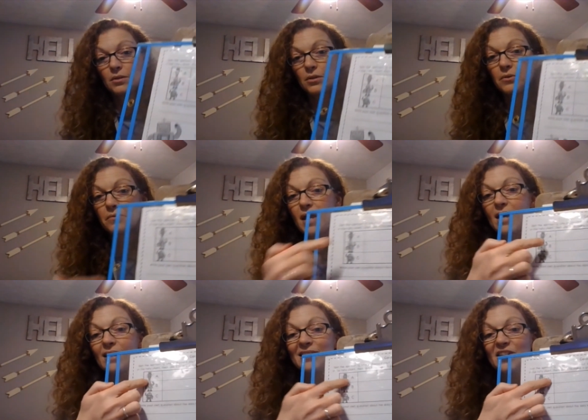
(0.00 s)
to
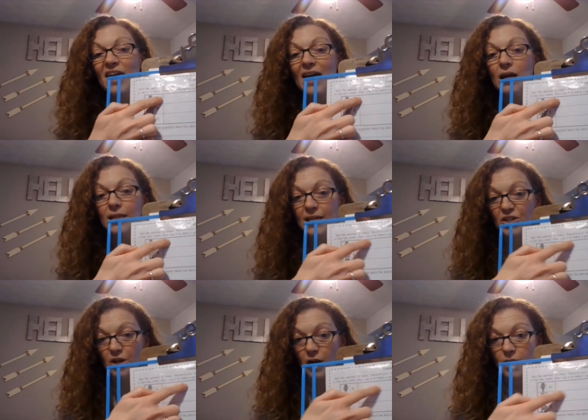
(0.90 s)
create a tally
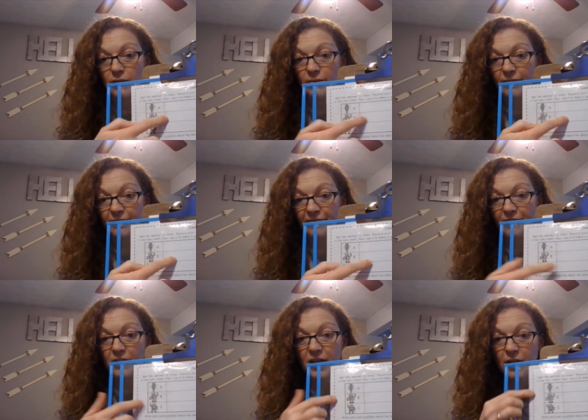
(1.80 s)
chart
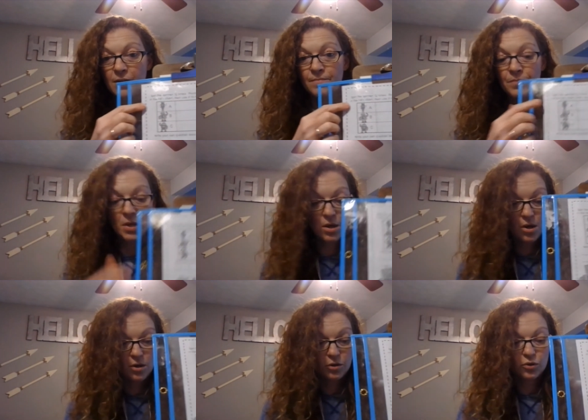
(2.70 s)
for here.
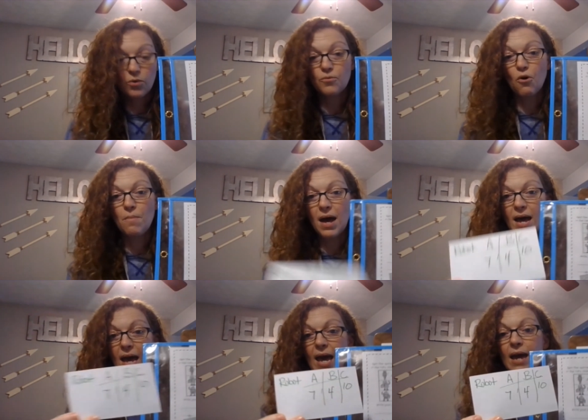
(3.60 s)
So
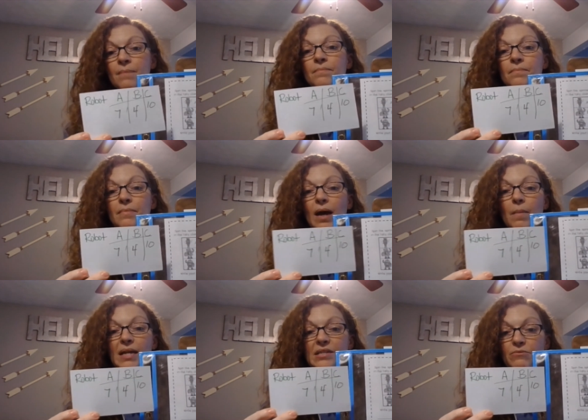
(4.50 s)
Robot A, how
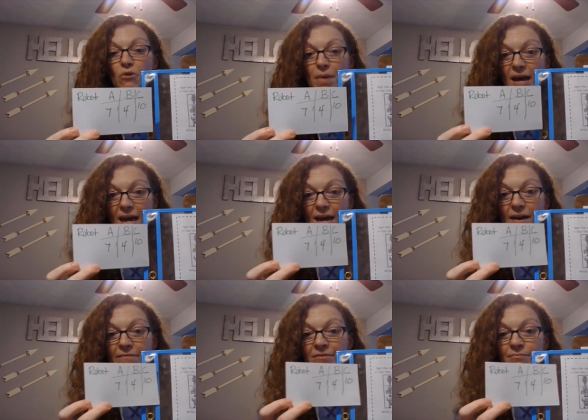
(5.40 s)
many did Robot A
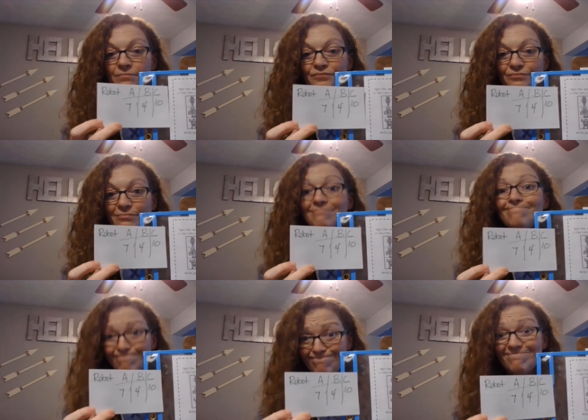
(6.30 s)
have?
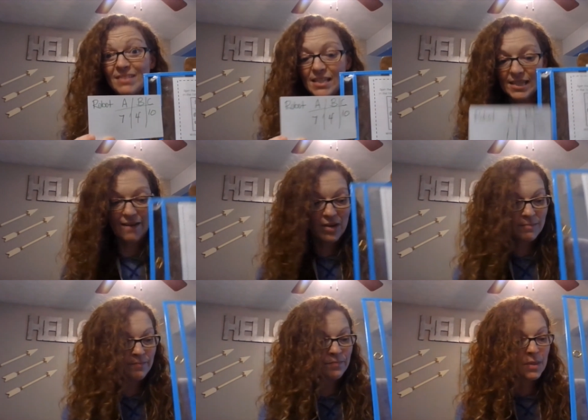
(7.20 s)
7.
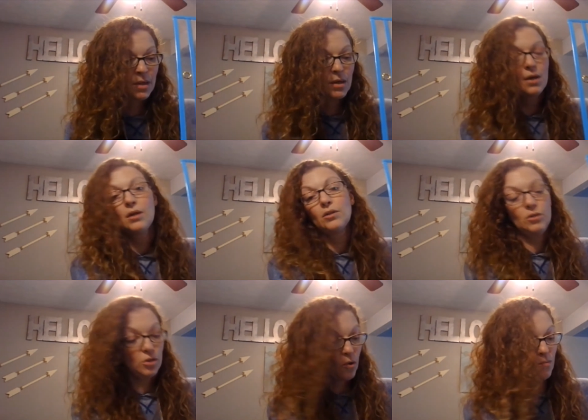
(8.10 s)

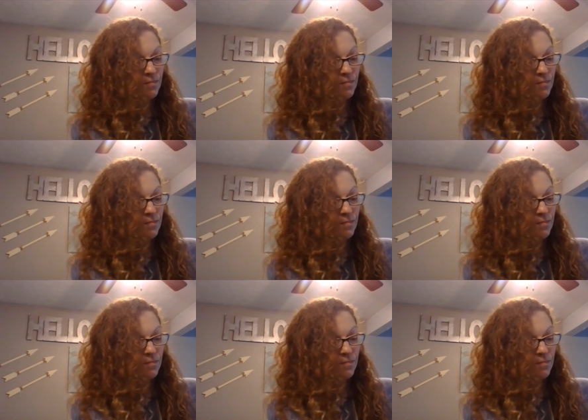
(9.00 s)
So